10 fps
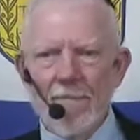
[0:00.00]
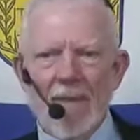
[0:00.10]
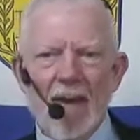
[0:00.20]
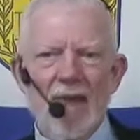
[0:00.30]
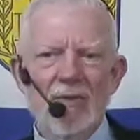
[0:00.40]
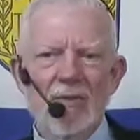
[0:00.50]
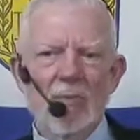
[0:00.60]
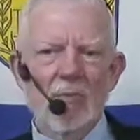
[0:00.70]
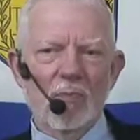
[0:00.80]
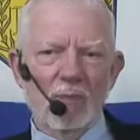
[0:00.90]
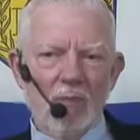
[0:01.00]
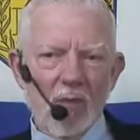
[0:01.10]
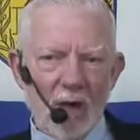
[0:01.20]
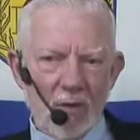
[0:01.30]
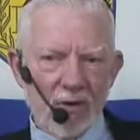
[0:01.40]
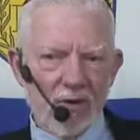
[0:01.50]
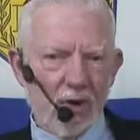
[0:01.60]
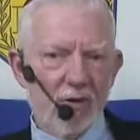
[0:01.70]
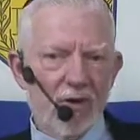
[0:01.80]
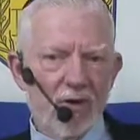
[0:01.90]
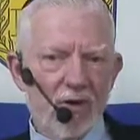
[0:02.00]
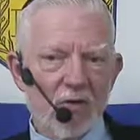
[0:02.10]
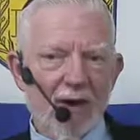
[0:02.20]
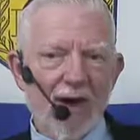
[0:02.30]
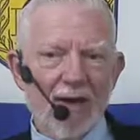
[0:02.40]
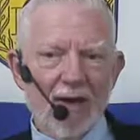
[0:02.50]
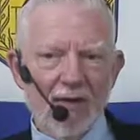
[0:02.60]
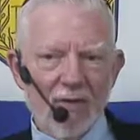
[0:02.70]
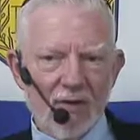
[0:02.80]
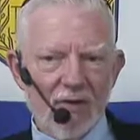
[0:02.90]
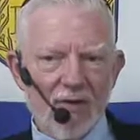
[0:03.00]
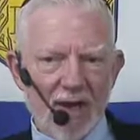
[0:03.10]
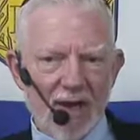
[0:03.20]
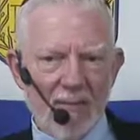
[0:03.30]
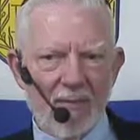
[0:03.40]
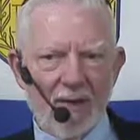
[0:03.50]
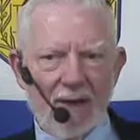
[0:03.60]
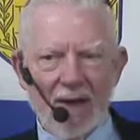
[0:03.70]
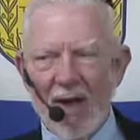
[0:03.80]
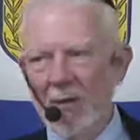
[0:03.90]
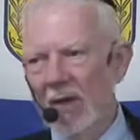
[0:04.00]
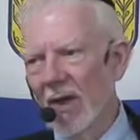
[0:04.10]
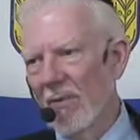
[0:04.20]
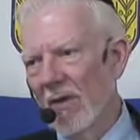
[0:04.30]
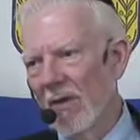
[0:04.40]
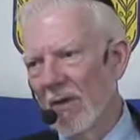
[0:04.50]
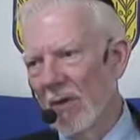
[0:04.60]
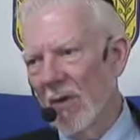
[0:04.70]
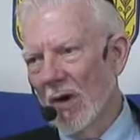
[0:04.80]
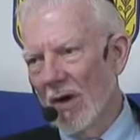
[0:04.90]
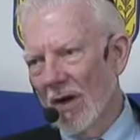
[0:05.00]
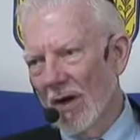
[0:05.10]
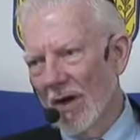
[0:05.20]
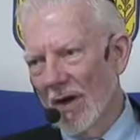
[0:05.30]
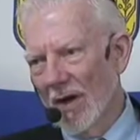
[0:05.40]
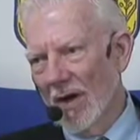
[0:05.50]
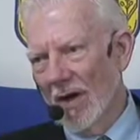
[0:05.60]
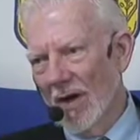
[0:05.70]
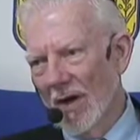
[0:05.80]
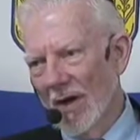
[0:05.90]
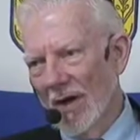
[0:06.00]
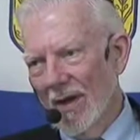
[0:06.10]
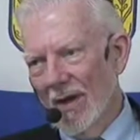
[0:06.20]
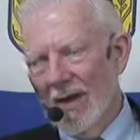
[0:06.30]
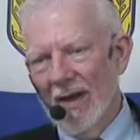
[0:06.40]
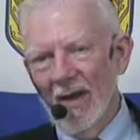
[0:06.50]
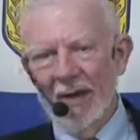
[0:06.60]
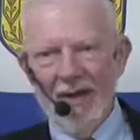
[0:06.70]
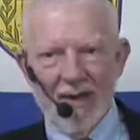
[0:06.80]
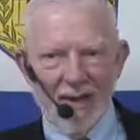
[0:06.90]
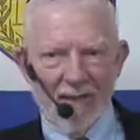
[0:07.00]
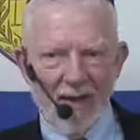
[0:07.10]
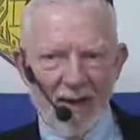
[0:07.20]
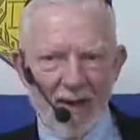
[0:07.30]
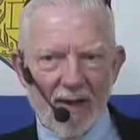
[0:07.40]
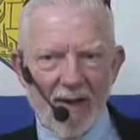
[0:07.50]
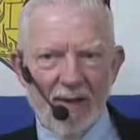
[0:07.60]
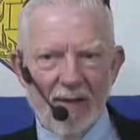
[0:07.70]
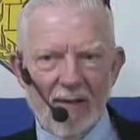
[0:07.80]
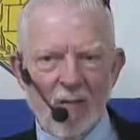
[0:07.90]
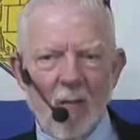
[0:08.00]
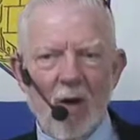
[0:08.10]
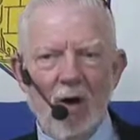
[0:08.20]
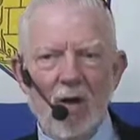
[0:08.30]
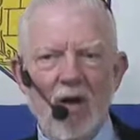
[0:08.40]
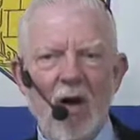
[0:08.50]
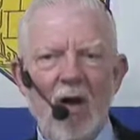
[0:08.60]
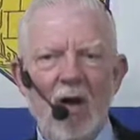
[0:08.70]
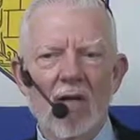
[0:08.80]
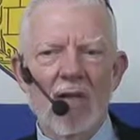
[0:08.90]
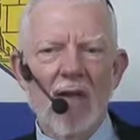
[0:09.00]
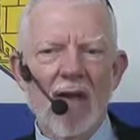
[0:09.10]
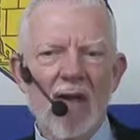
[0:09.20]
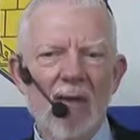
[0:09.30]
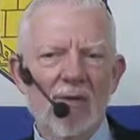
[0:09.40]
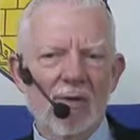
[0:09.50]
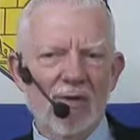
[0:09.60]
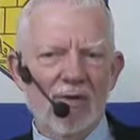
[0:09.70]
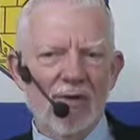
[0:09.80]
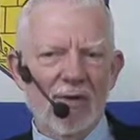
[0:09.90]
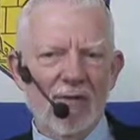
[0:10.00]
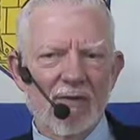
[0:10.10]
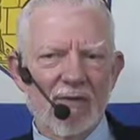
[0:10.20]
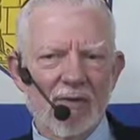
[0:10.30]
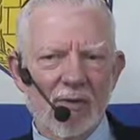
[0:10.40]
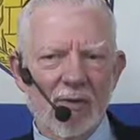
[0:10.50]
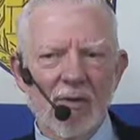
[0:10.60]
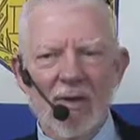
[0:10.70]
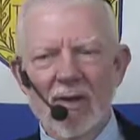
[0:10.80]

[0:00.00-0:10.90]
He's, he was told to strike it the first time, and out would come living water. And he did that, and it watered all of the animals of Israel.